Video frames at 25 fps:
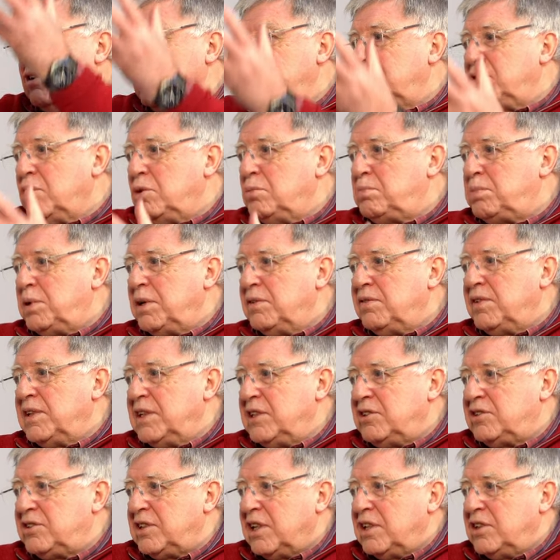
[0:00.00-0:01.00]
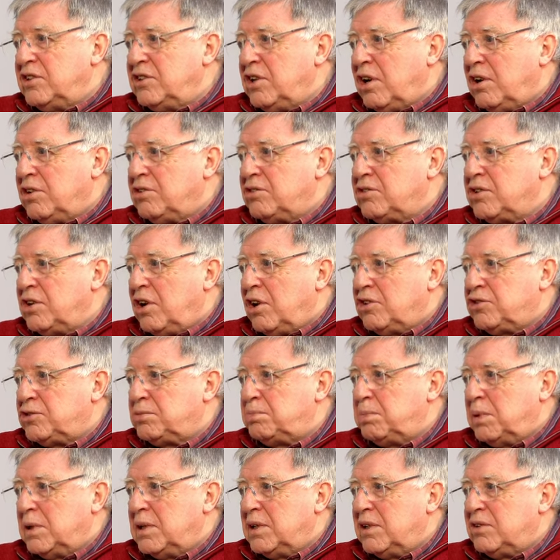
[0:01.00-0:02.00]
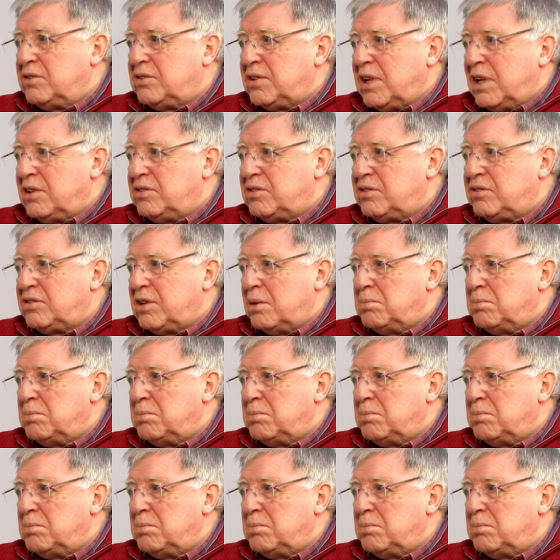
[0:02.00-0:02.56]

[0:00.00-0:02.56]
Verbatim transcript: so privileged in John's Gospel as, as